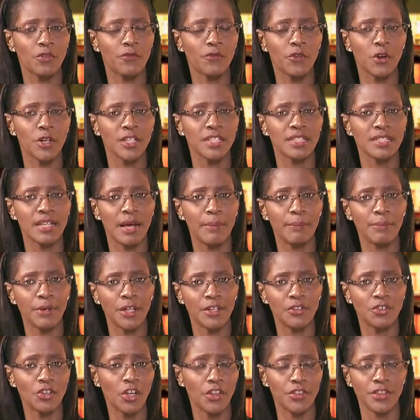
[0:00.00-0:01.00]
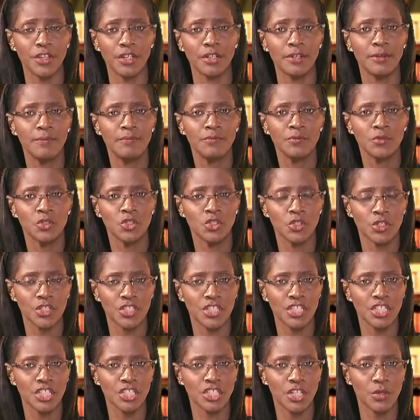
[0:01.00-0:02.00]
for example, another
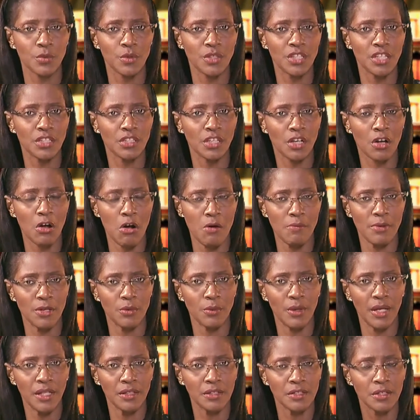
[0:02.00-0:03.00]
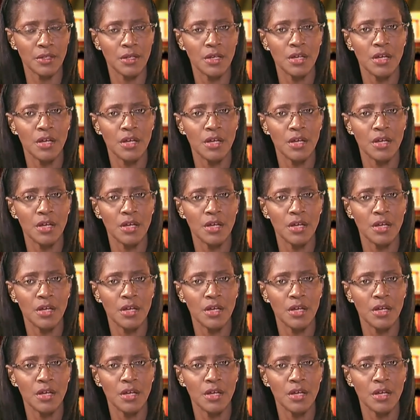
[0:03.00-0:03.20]
jurisdiction within the Commonwealth.